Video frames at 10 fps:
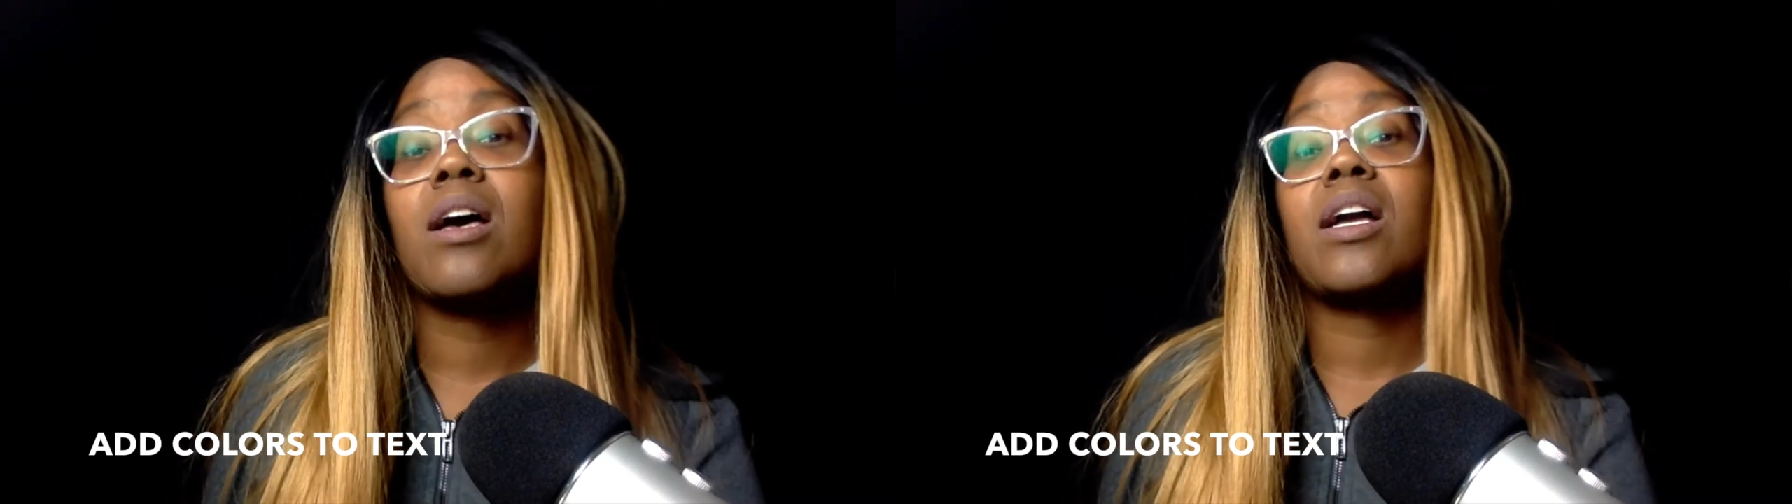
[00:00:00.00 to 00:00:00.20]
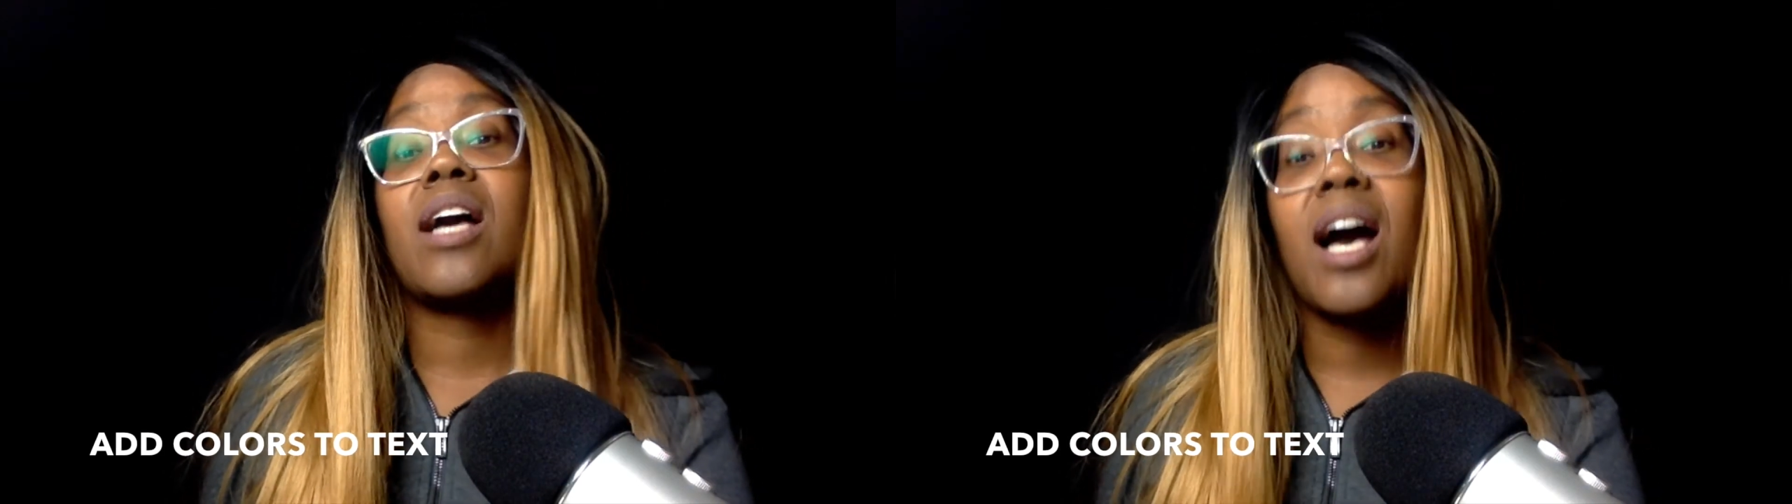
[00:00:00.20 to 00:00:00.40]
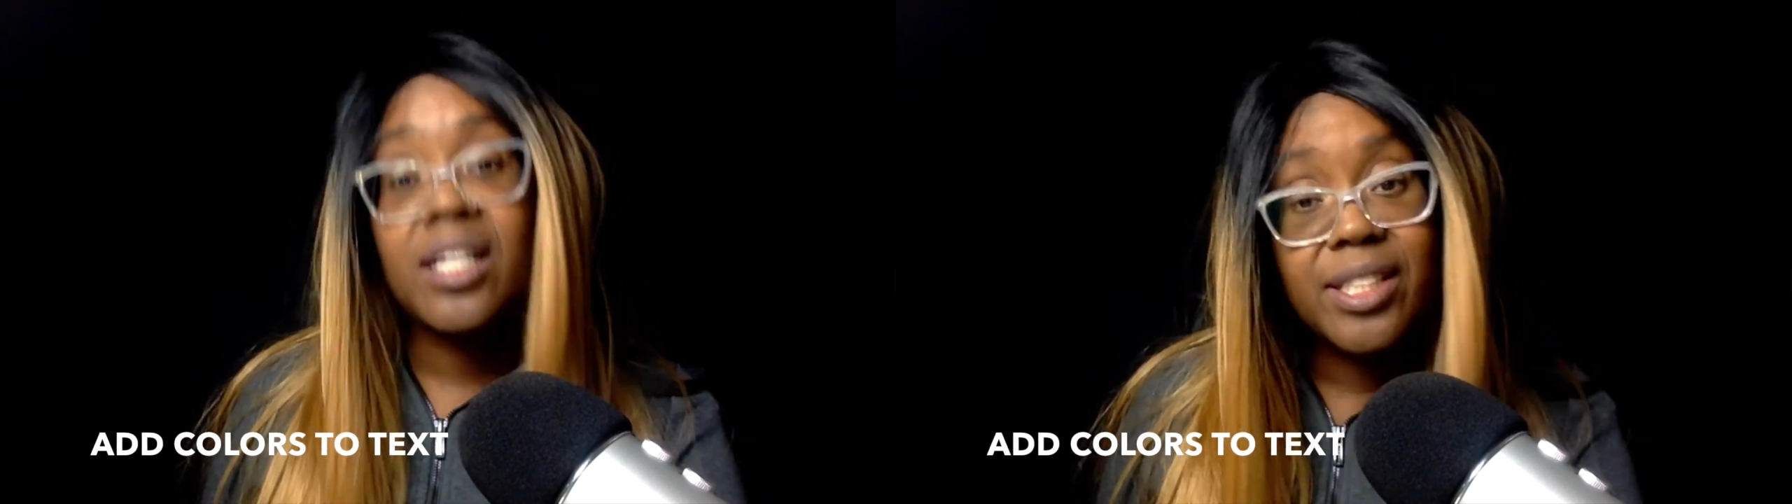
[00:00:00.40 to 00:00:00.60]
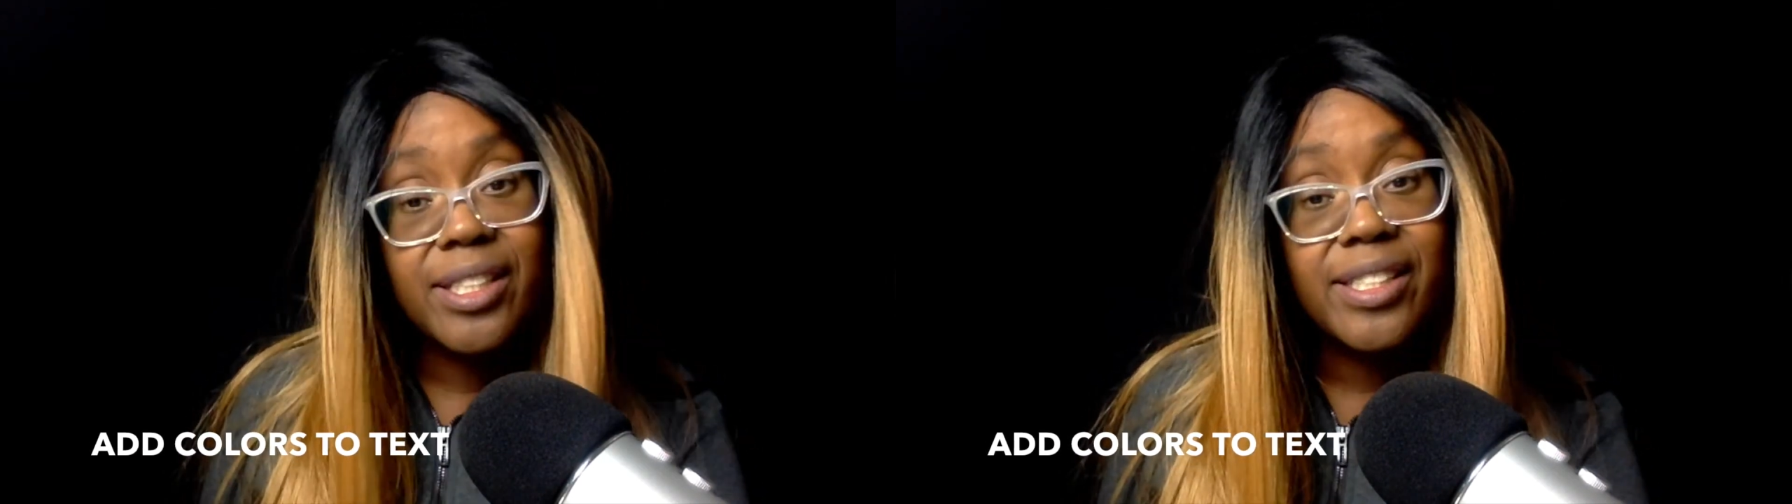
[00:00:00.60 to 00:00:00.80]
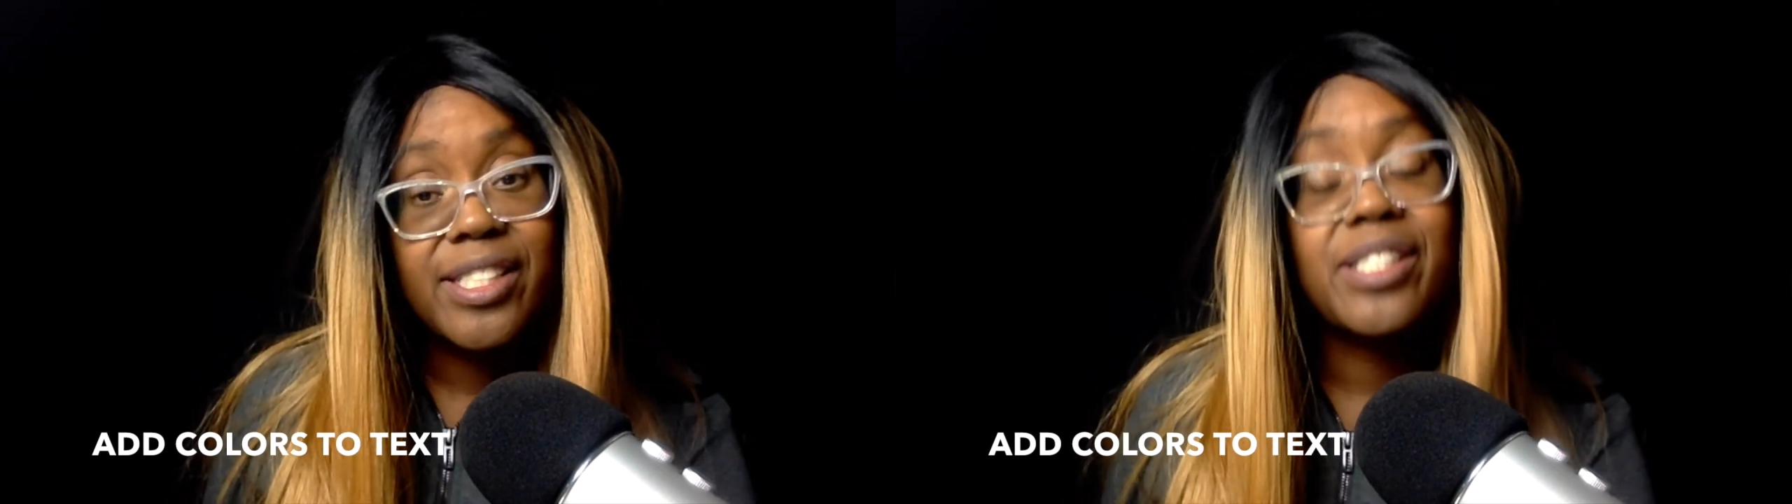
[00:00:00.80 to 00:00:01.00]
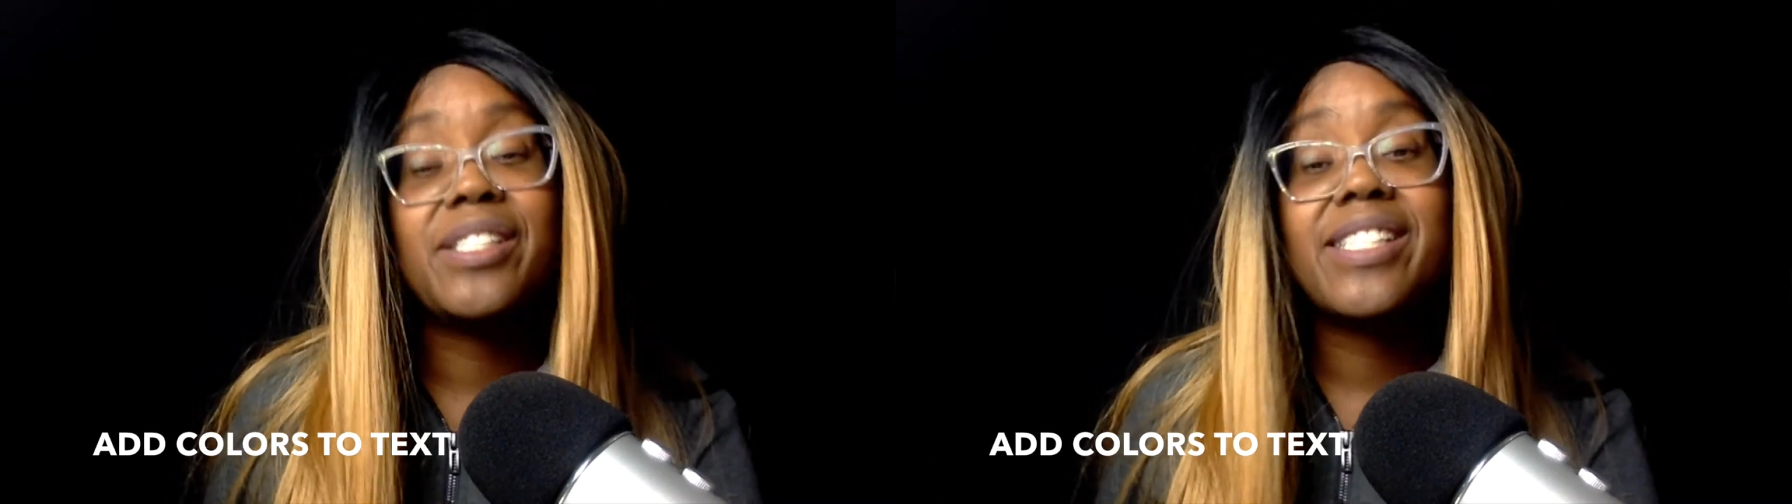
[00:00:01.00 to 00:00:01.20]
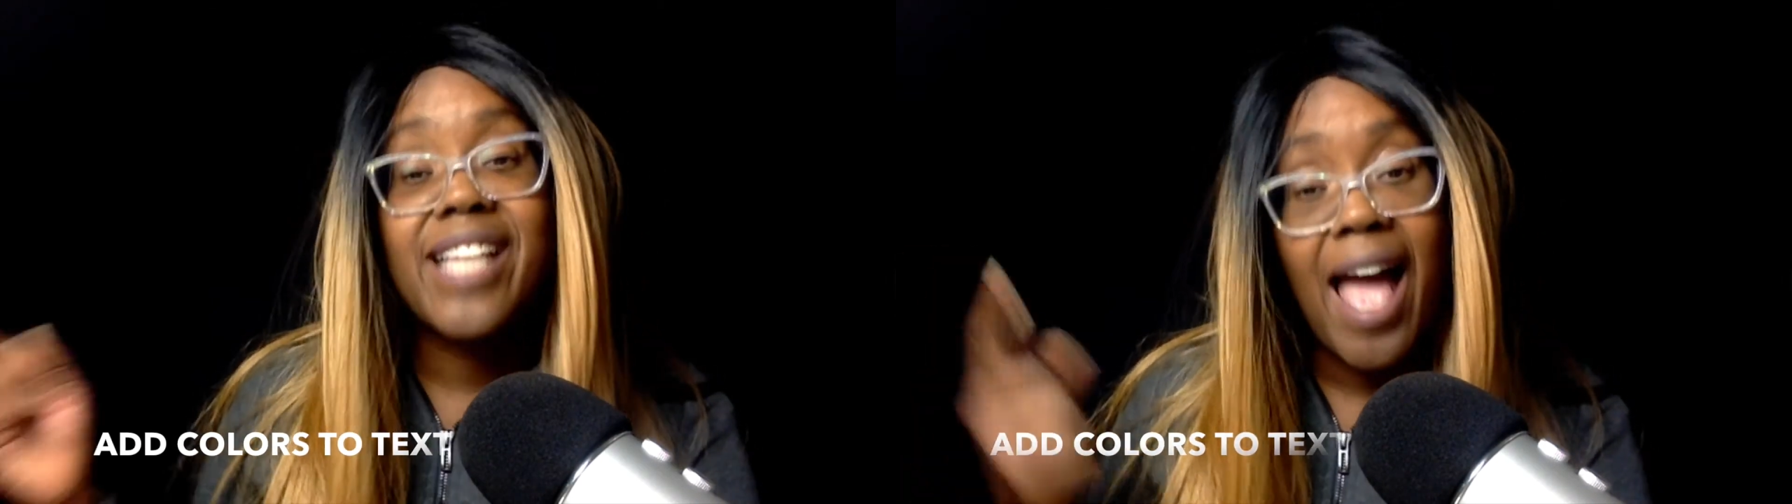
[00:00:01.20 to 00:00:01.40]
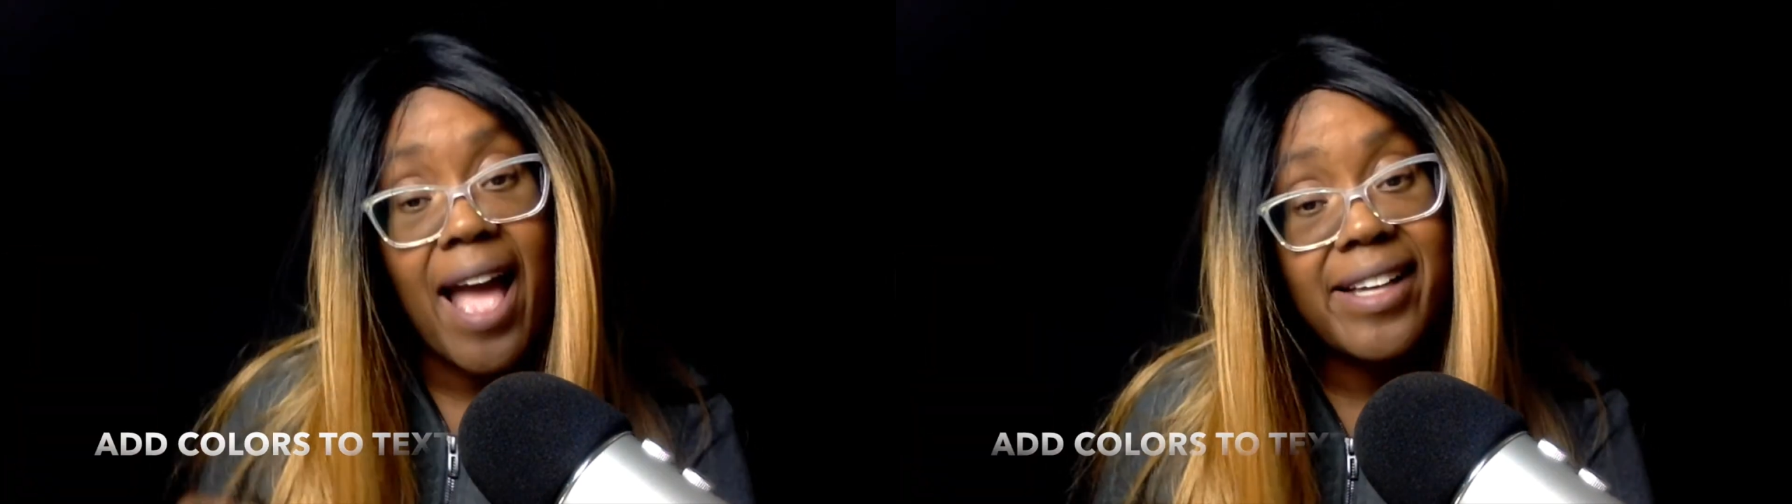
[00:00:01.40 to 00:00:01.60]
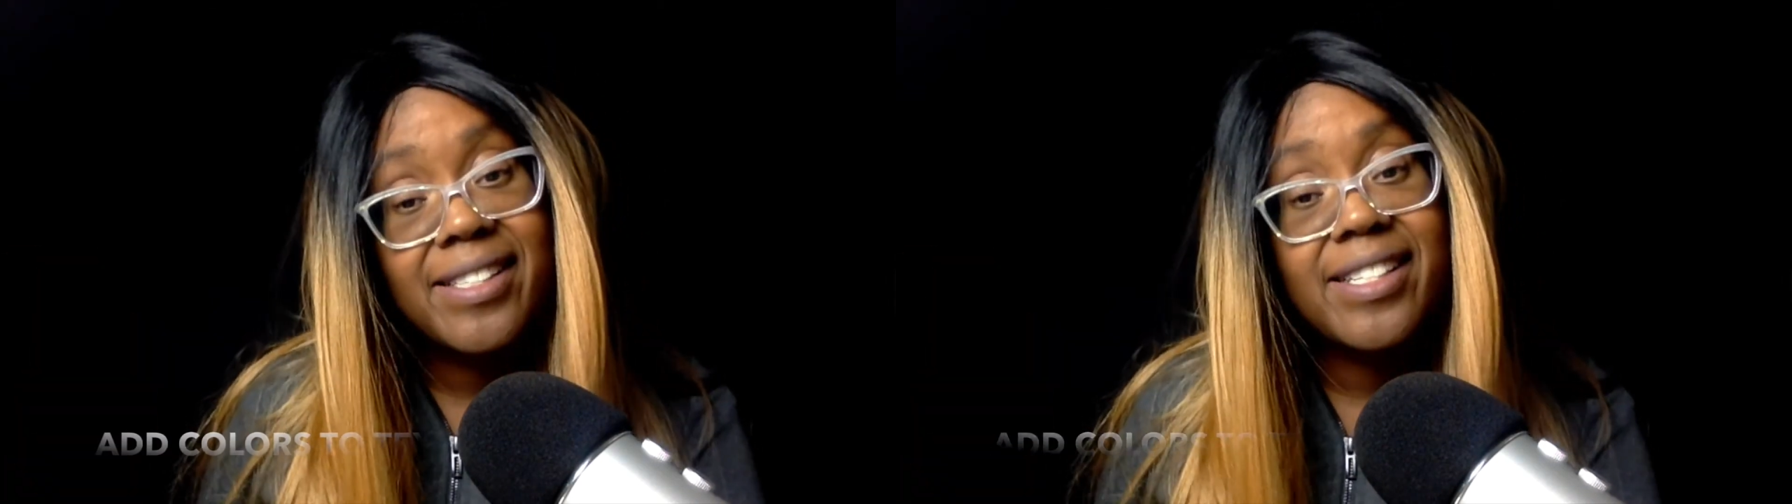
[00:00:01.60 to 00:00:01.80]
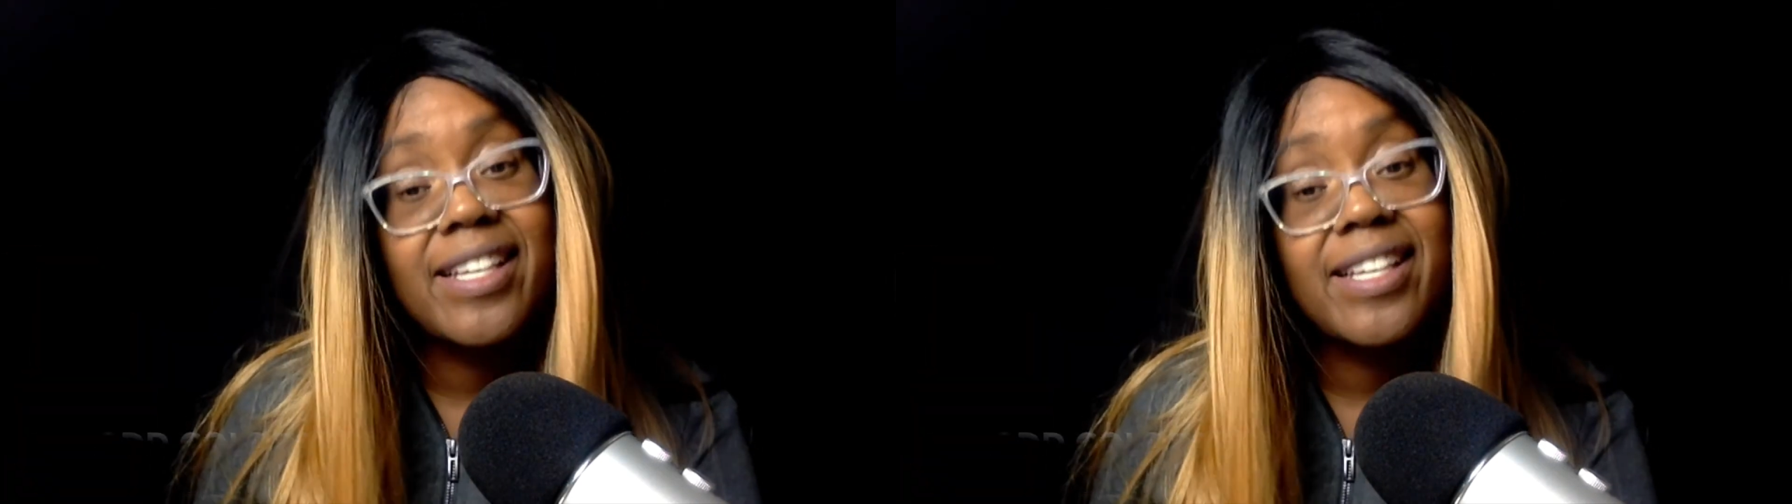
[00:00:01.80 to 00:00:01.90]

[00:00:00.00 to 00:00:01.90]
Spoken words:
colors to text